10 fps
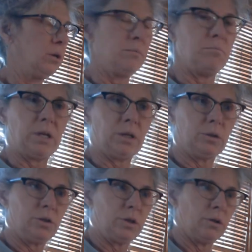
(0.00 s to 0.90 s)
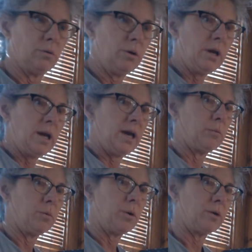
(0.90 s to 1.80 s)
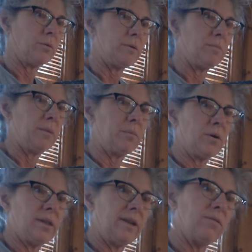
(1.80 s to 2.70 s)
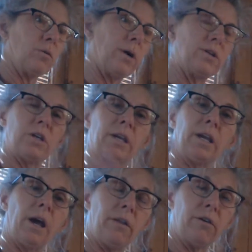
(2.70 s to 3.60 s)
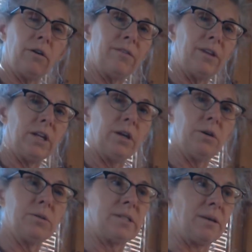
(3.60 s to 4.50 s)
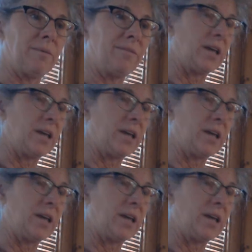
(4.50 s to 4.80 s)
middle 2. And we want to remember that if you're watching other videos, some of the